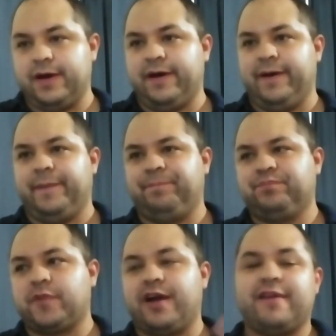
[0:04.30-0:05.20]

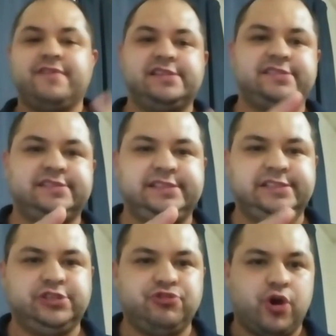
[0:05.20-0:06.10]
Obviously,
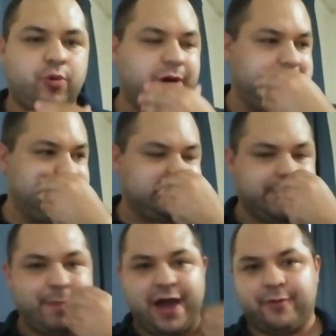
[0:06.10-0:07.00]
you know what it's
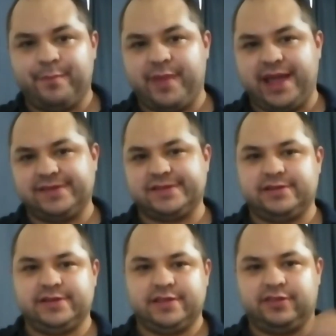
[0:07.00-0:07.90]
about based
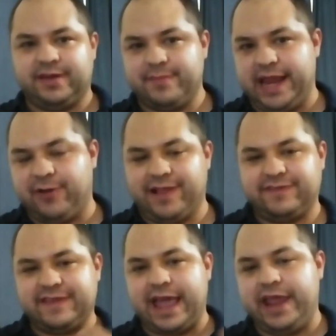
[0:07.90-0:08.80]
on the thumbnail
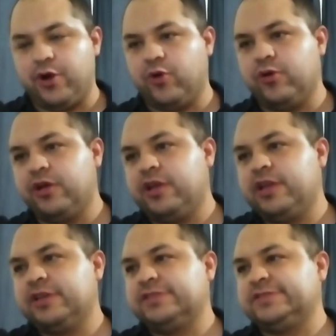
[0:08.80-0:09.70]
and title.
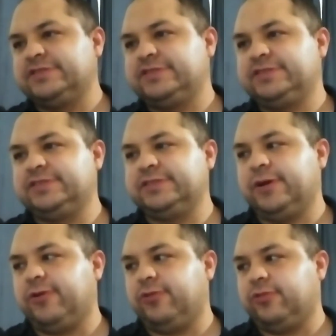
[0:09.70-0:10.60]

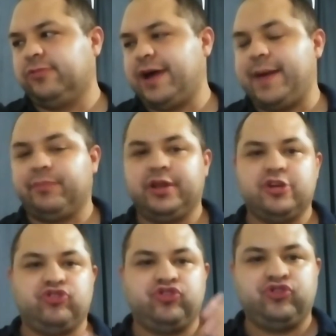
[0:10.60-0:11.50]
So, I'm
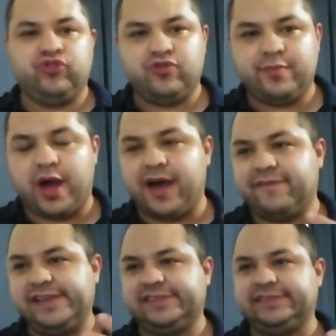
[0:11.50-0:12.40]
gonna assume,
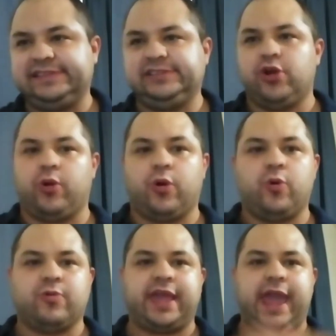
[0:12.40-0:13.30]
obviously, you're
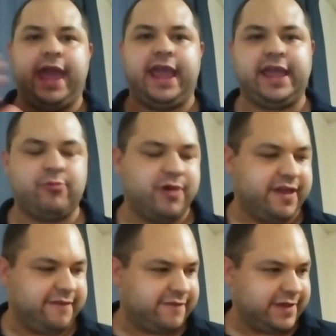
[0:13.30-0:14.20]
okay
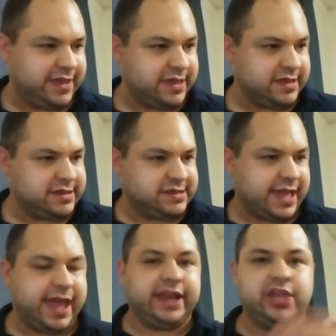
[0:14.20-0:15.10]
with
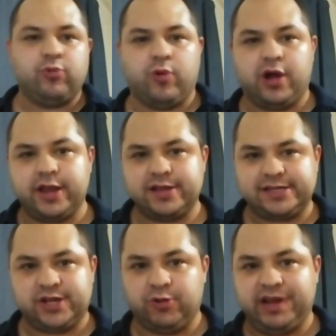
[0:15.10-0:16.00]
anyone,
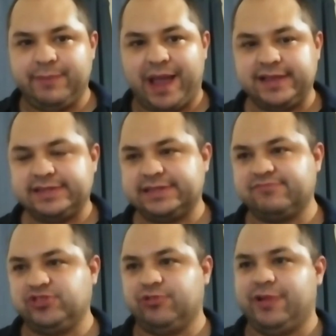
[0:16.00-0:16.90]
including myself,
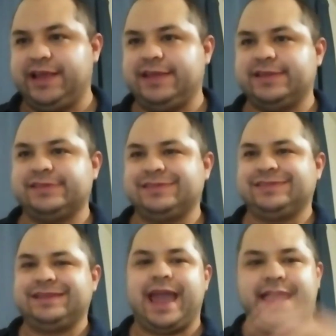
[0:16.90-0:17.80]
doing
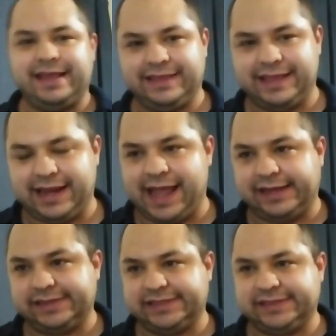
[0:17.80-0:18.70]
anything
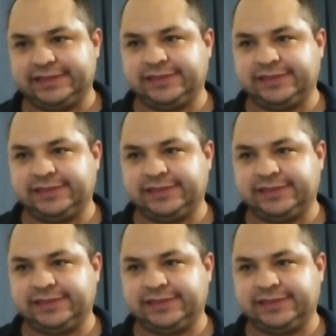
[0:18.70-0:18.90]
like this.